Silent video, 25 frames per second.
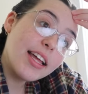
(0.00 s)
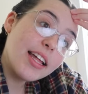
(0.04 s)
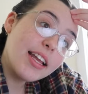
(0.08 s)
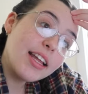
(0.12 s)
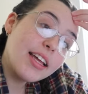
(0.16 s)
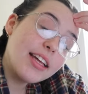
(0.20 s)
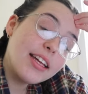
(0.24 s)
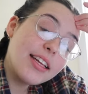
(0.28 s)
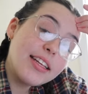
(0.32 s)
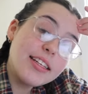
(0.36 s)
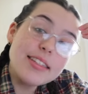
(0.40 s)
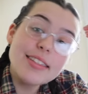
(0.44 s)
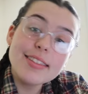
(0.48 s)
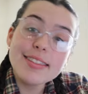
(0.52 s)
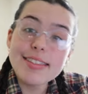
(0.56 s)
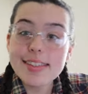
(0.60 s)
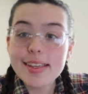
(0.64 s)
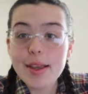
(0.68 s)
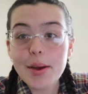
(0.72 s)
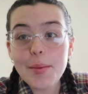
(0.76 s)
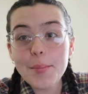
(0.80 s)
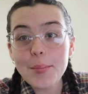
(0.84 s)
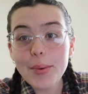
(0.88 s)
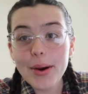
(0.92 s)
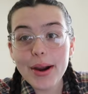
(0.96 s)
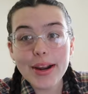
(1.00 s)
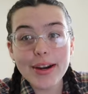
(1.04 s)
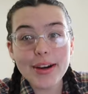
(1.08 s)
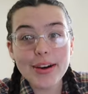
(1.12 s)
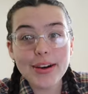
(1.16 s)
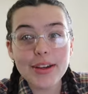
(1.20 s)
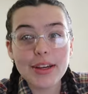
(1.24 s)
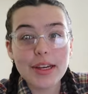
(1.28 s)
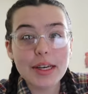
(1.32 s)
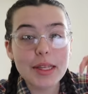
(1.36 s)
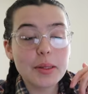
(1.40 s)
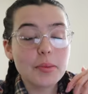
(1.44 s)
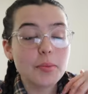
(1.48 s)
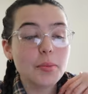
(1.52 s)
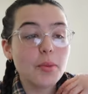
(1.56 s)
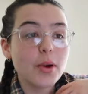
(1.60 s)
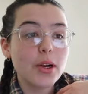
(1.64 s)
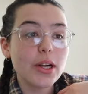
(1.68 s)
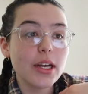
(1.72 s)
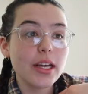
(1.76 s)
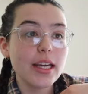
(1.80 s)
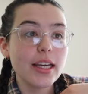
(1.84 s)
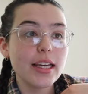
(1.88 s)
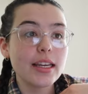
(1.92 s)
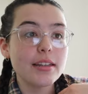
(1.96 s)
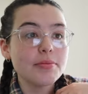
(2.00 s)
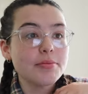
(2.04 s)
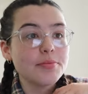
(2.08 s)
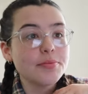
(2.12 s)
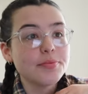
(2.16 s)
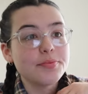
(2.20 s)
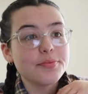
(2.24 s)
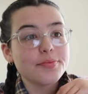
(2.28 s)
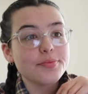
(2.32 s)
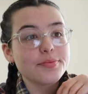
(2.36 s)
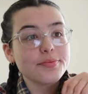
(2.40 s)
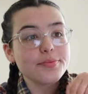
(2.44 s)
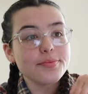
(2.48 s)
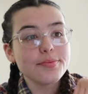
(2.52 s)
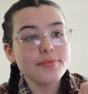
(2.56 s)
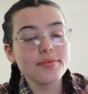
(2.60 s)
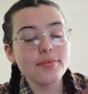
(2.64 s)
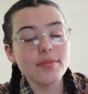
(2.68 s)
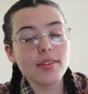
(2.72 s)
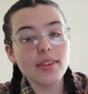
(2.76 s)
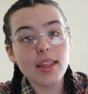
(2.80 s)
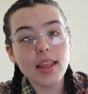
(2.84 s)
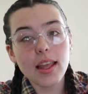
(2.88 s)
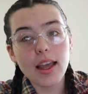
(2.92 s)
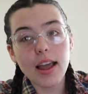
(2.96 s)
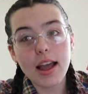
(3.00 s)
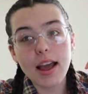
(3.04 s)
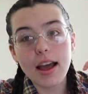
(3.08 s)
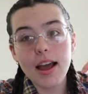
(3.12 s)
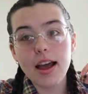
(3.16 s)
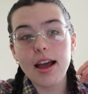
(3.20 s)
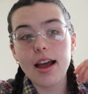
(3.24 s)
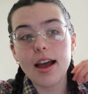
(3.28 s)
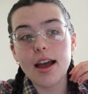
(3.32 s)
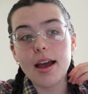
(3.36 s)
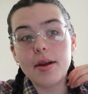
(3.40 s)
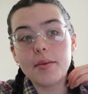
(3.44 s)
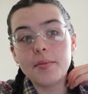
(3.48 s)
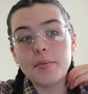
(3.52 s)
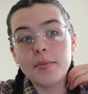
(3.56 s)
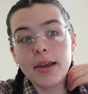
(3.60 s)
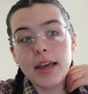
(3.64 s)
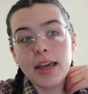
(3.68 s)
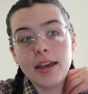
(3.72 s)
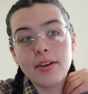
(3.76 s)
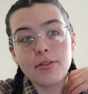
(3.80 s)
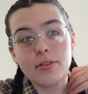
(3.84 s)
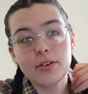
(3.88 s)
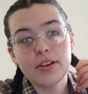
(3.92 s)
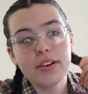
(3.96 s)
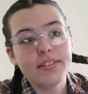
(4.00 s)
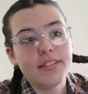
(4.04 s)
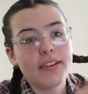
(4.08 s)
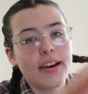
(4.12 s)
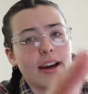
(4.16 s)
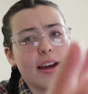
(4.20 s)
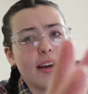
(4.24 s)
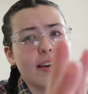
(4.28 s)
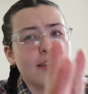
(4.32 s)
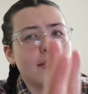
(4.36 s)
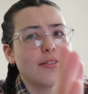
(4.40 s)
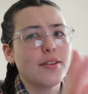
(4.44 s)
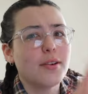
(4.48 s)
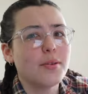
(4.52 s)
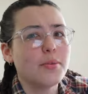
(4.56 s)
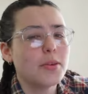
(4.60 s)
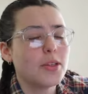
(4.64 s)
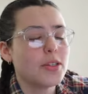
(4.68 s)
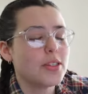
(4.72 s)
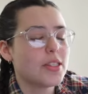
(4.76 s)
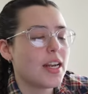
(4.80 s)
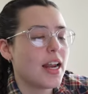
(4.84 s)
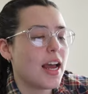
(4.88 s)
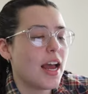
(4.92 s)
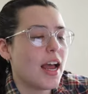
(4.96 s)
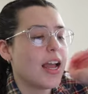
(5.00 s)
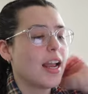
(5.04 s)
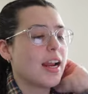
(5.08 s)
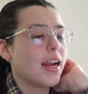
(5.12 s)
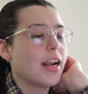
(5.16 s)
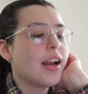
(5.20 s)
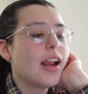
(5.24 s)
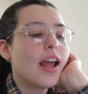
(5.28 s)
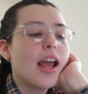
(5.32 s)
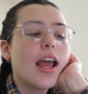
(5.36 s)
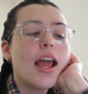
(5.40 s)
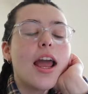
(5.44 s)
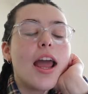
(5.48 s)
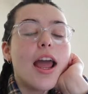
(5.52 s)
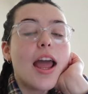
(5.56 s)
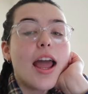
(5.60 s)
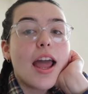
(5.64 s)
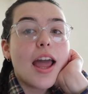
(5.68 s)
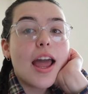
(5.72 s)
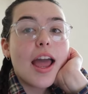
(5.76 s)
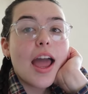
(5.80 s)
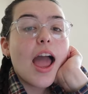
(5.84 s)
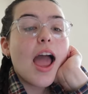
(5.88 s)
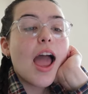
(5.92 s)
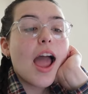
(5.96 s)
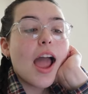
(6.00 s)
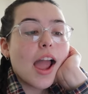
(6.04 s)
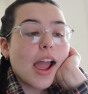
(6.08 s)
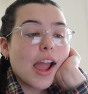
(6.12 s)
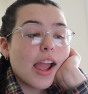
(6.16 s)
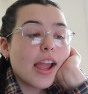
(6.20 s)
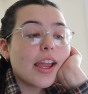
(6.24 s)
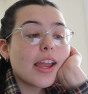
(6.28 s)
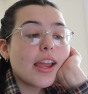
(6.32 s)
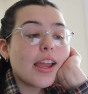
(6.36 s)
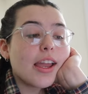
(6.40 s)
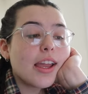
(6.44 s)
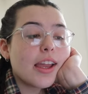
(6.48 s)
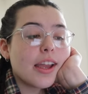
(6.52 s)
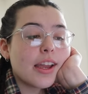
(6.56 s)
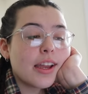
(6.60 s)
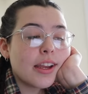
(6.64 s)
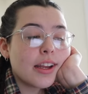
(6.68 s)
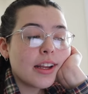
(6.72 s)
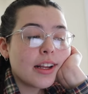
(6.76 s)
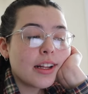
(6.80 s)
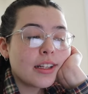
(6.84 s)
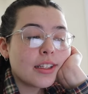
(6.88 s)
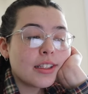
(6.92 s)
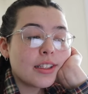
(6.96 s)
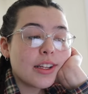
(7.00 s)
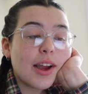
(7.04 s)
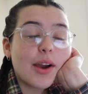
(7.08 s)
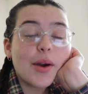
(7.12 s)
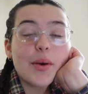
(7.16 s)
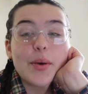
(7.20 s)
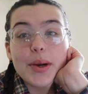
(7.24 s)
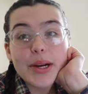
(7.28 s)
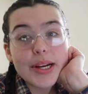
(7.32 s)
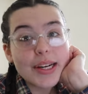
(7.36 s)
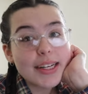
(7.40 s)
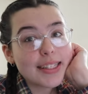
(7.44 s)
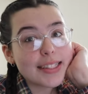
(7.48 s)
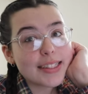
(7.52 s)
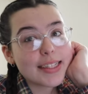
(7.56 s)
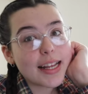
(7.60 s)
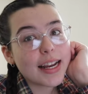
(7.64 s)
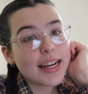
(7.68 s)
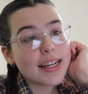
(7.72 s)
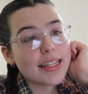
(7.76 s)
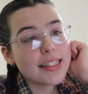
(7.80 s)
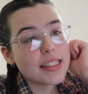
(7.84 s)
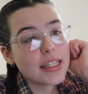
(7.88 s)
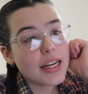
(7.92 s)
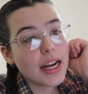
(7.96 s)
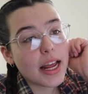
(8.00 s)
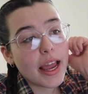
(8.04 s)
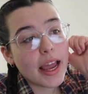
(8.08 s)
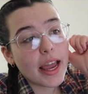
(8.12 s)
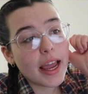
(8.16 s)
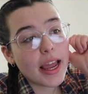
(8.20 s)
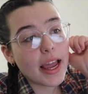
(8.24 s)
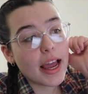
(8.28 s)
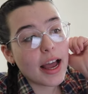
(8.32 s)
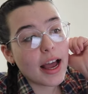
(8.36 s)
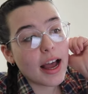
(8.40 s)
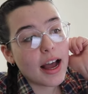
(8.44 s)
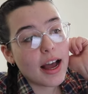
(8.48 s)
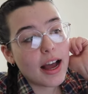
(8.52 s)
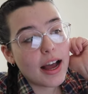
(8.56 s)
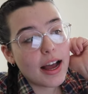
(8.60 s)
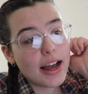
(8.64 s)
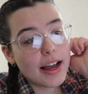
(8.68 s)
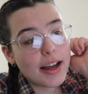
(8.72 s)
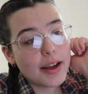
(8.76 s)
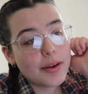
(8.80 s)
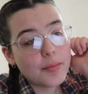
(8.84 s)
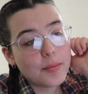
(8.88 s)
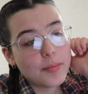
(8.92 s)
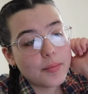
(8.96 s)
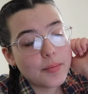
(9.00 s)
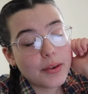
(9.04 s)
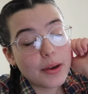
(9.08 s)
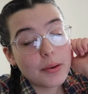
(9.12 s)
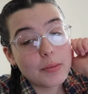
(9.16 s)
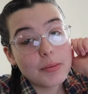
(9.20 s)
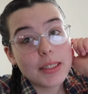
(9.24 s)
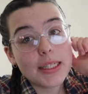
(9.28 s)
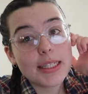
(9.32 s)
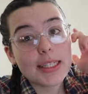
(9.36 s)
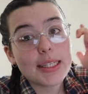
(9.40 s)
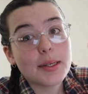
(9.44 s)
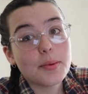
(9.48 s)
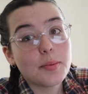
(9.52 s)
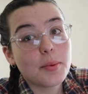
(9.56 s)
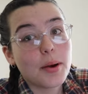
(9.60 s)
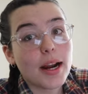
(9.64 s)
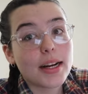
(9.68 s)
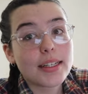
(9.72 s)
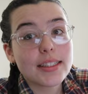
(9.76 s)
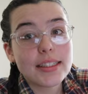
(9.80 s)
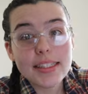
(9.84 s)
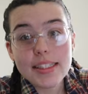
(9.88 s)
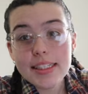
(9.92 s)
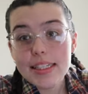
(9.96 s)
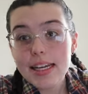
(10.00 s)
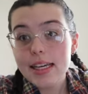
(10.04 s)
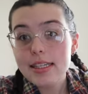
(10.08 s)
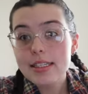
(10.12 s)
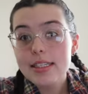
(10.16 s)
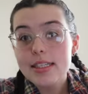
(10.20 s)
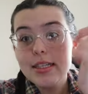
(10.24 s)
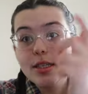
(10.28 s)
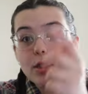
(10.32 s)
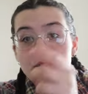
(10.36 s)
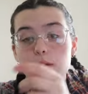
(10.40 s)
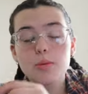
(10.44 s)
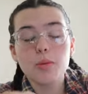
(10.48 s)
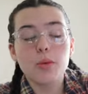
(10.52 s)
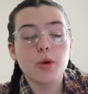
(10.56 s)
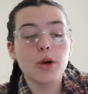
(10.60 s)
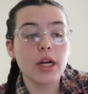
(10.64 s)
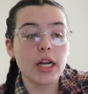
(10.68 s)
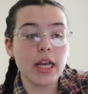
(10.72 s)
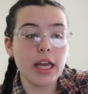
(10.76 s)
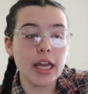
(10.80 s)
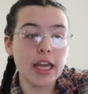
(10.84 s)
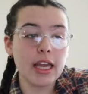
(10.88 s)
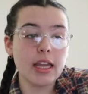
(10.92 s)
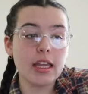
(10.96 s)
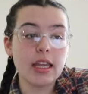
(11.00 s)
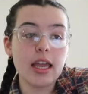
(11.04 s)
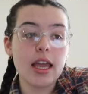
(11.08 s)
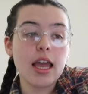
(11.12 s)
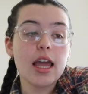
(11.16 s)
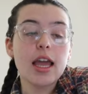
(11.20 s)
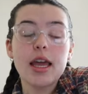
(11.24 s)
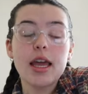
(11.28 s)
It is bright and early in the morning, 8:45, almost 9, and we're gonna study today. I'm taking a practice test this morning,